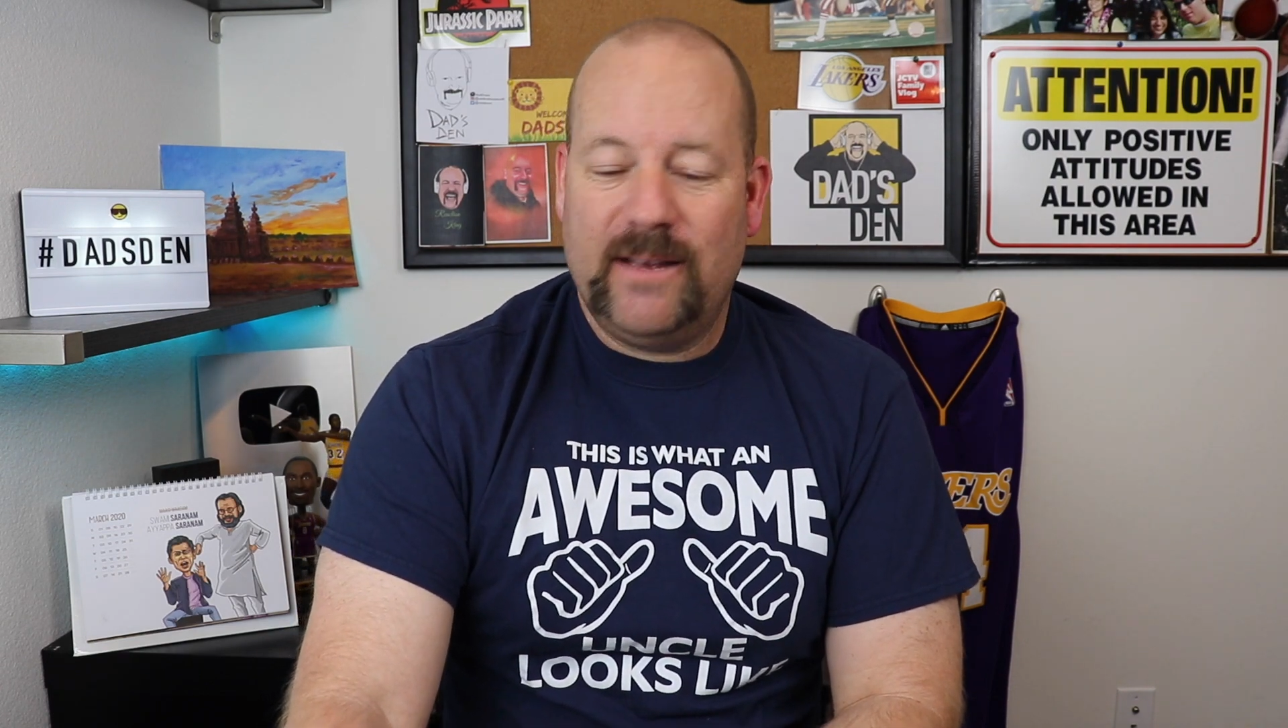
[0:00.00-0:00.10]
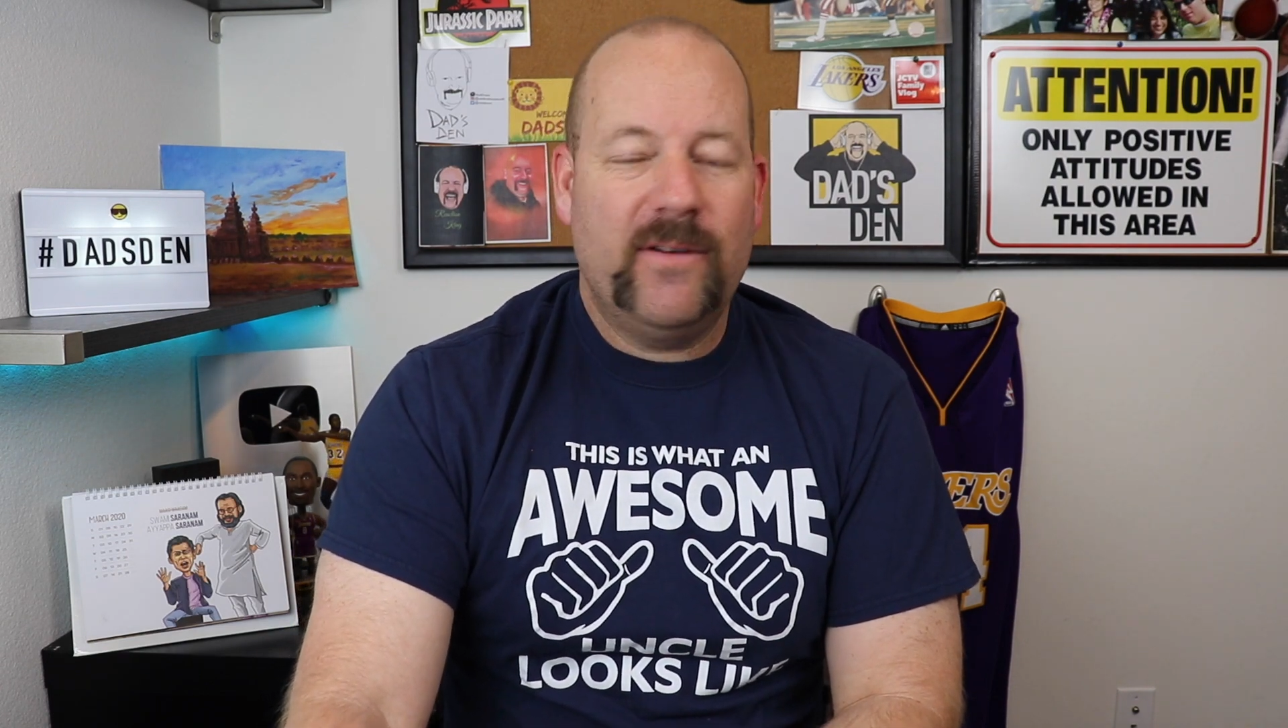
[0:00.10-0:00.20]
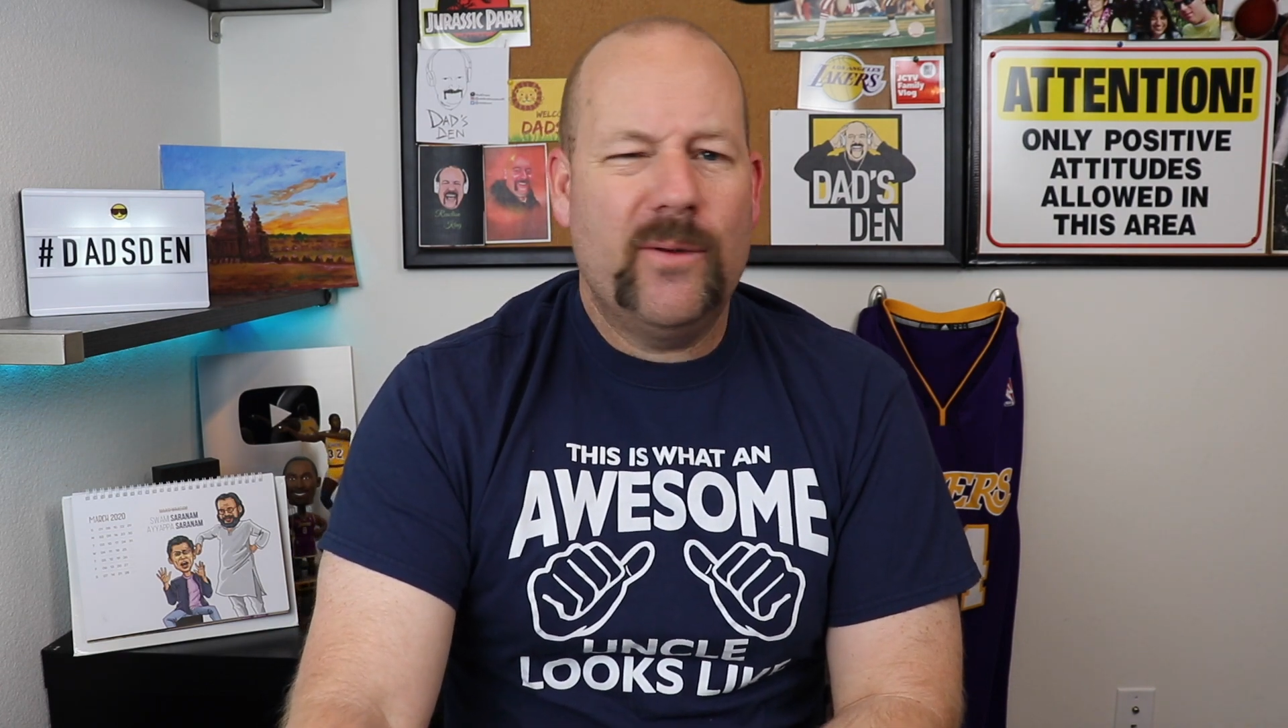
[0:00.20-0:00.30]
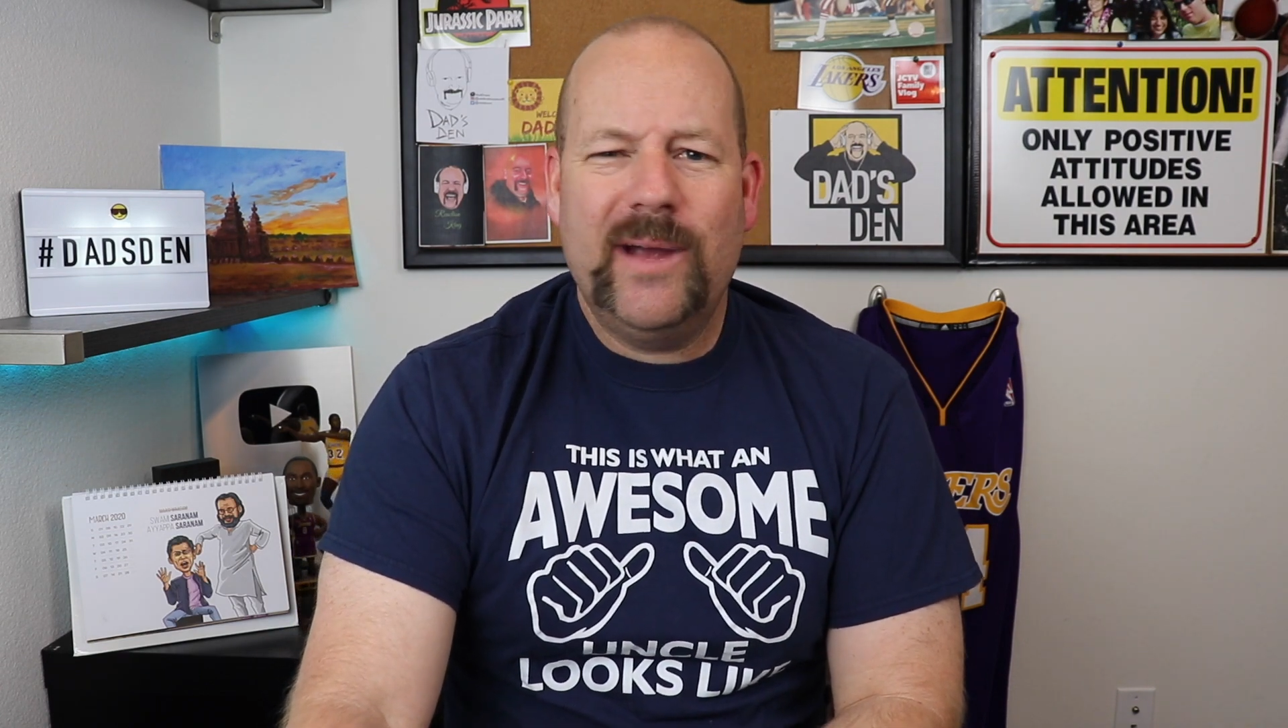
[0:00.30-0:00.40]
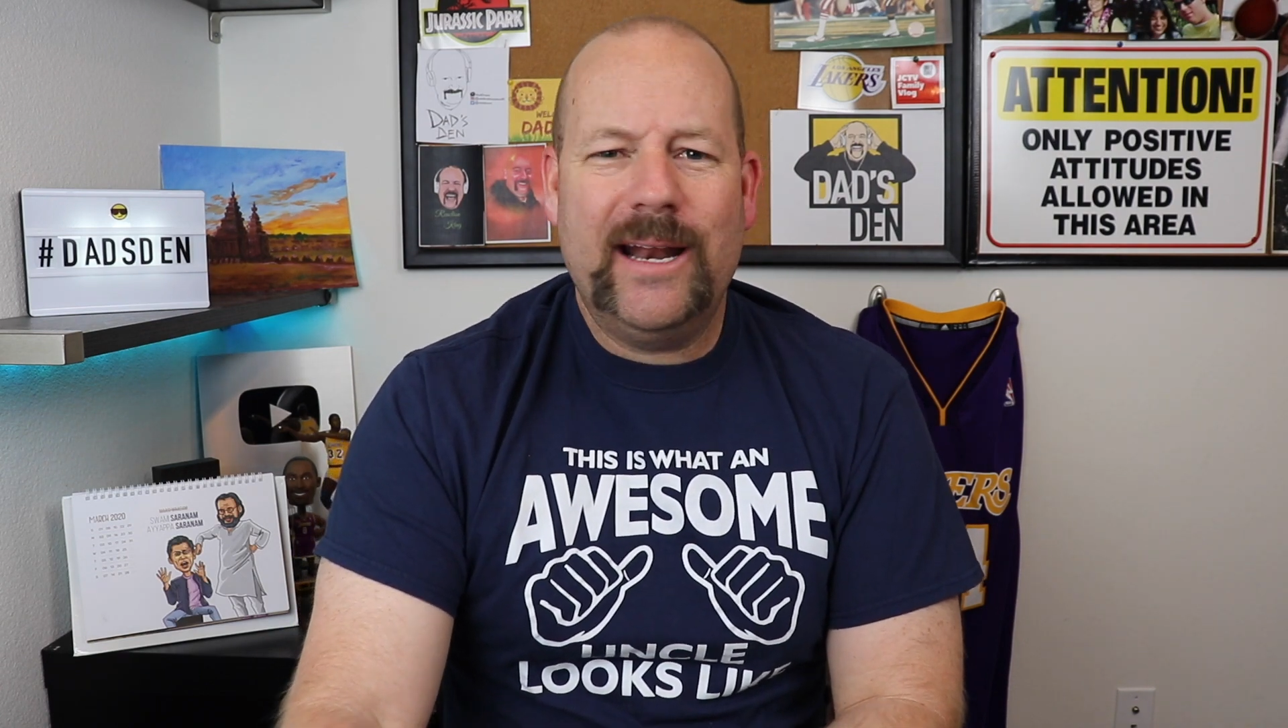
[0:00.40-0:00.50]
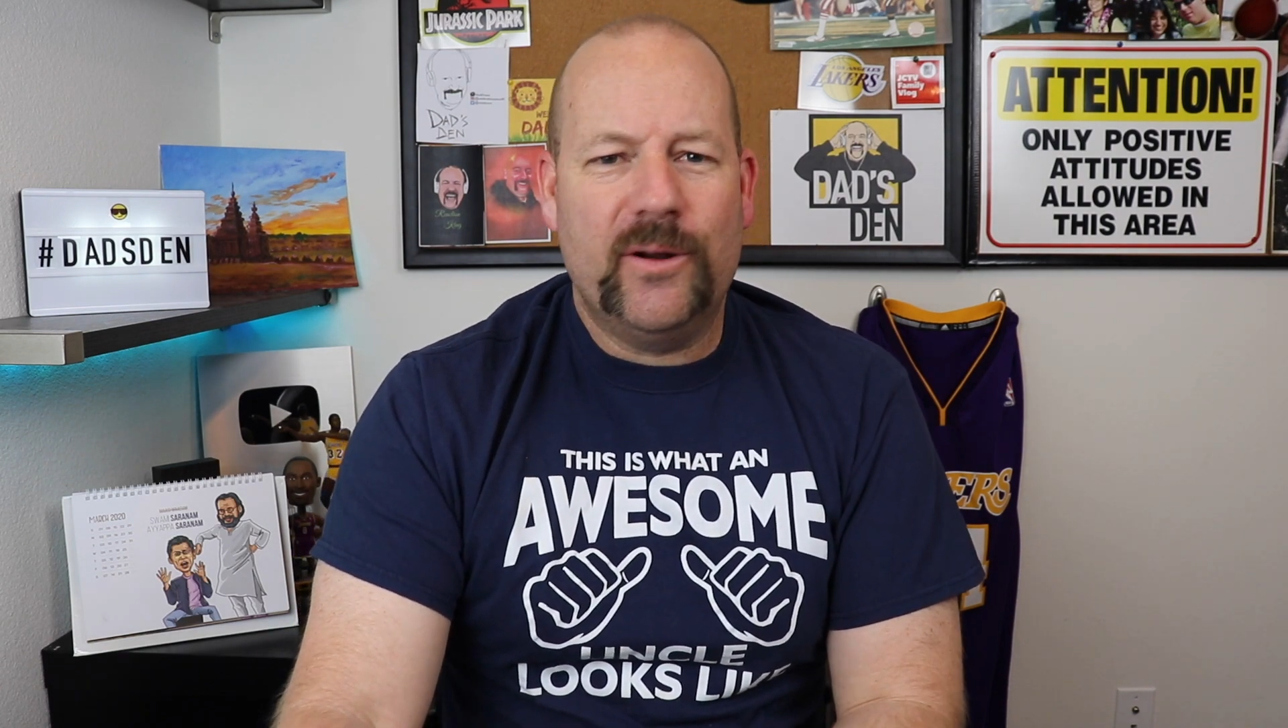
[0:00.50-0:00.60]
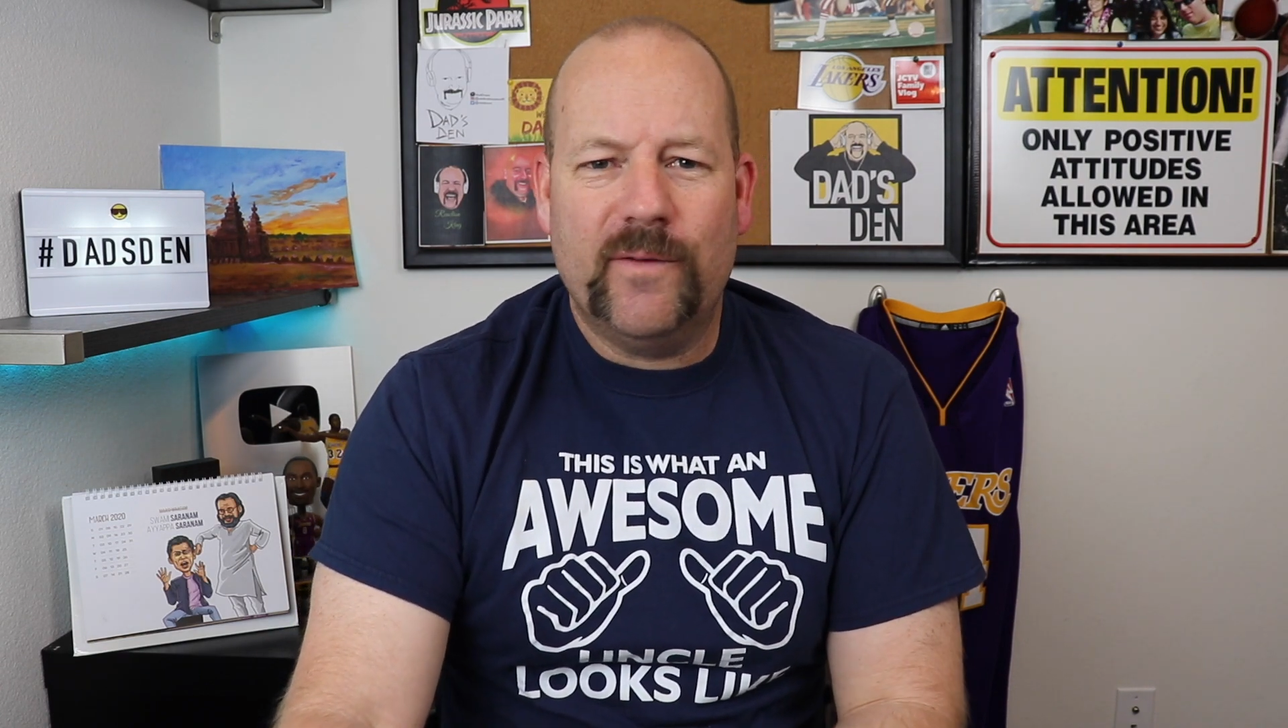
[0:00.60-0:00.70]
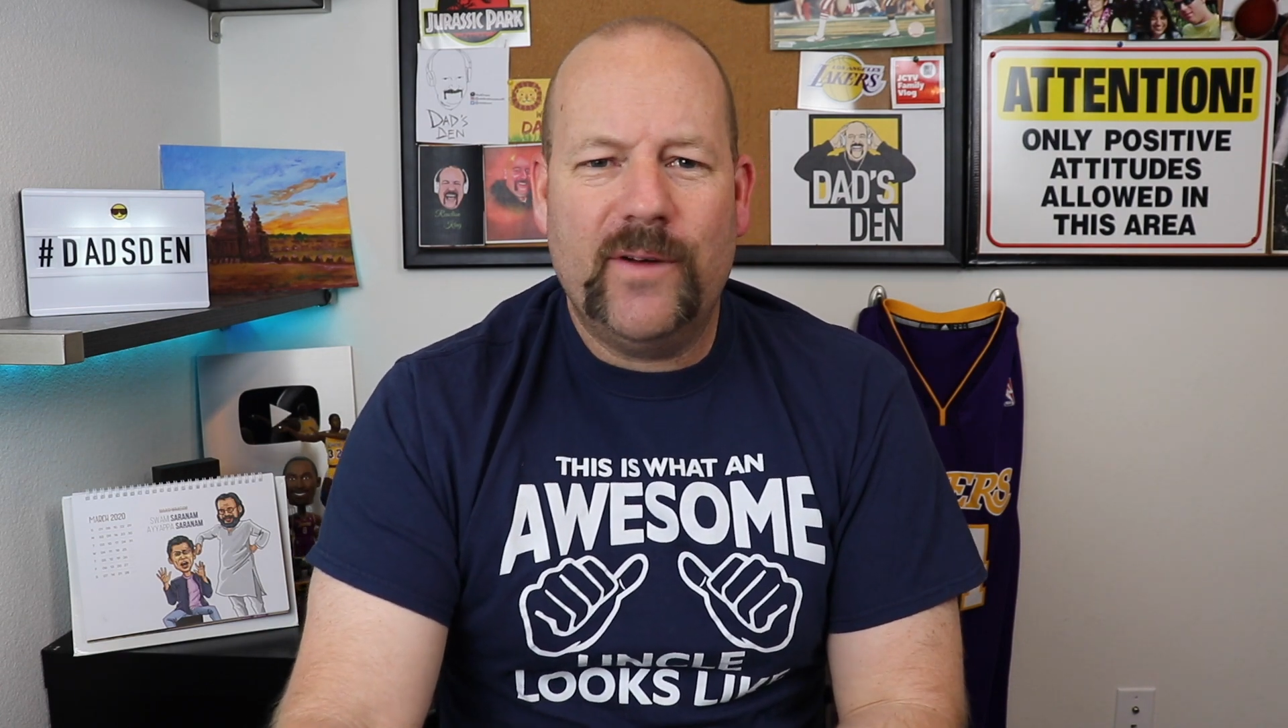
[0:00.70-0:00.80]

I figured we got to do a